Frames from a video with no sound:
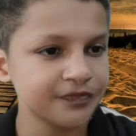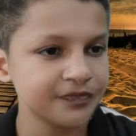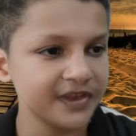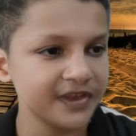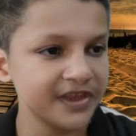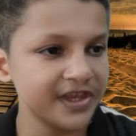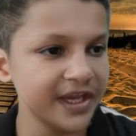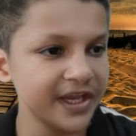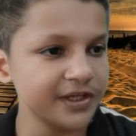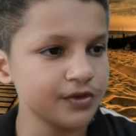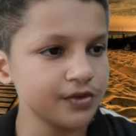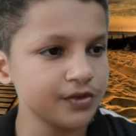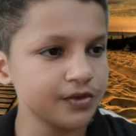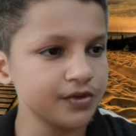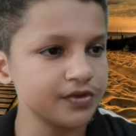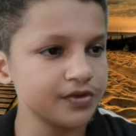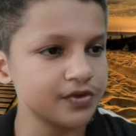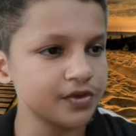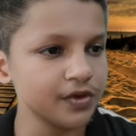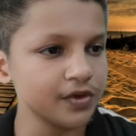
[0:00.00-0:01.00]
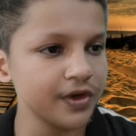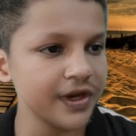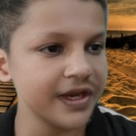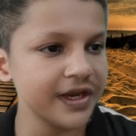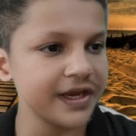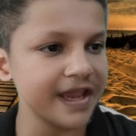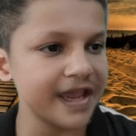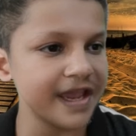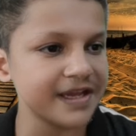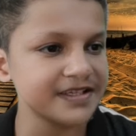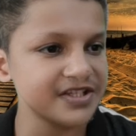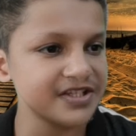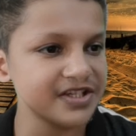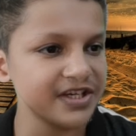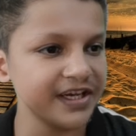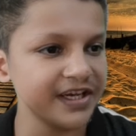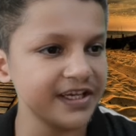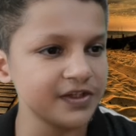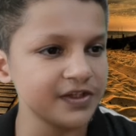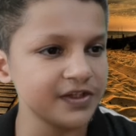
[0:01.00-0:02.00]
They do so in
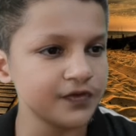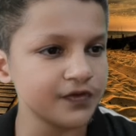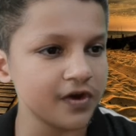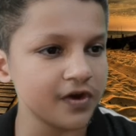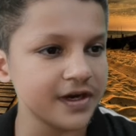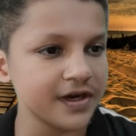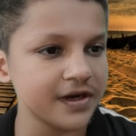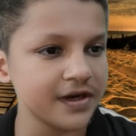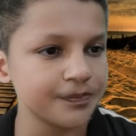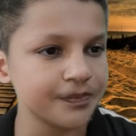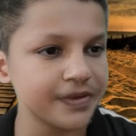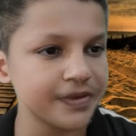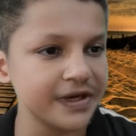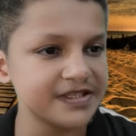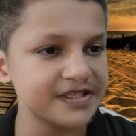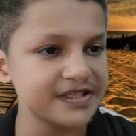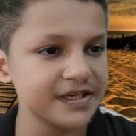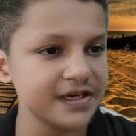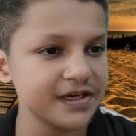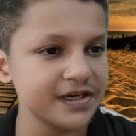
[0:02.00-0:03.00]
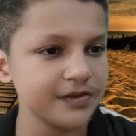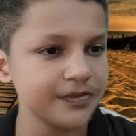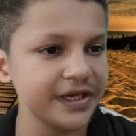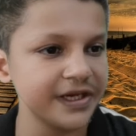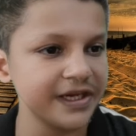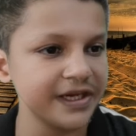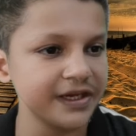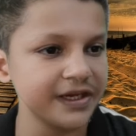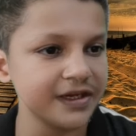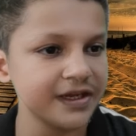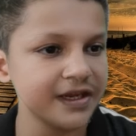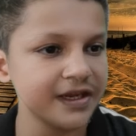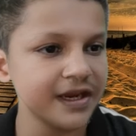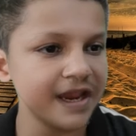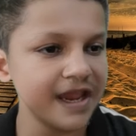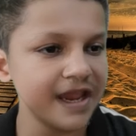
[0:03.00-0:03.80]
exchange for a prisoner being